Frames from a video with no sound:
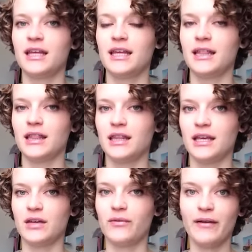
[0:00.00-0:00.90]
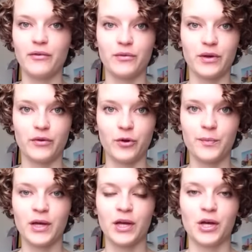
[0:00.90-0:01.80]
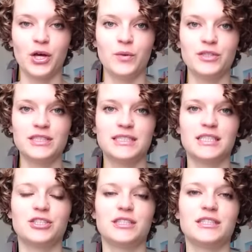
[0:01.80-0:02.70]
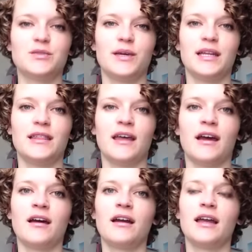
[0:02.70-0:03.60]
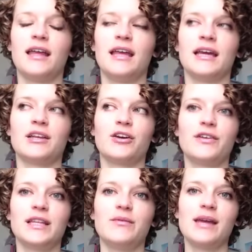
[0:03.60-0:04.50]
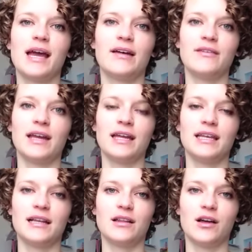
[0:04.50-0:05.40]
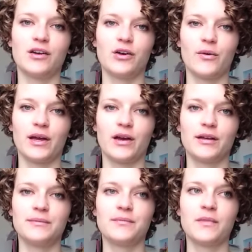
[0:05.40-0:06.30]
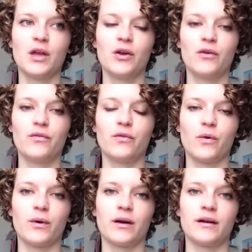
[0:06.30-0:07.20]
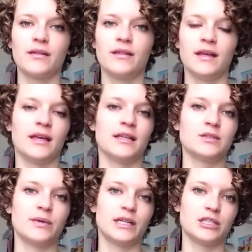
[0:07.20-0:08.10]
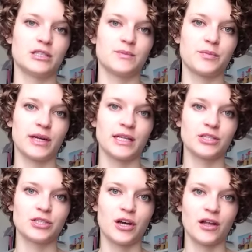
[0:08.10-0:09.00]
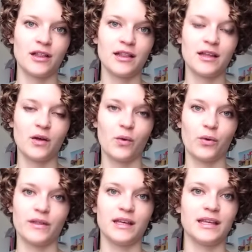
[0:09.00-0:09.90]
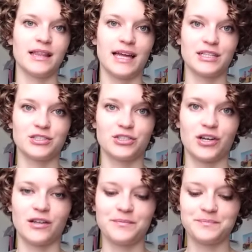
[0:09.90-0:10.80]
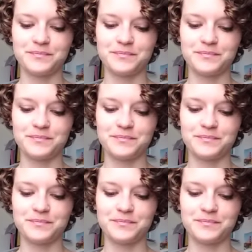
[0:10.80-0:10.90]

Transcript: in the Ravelry group, which is Stitched in Sweden there, and currently we have a knit-along going on for the Swedish spring shawl, or the lattice shawl,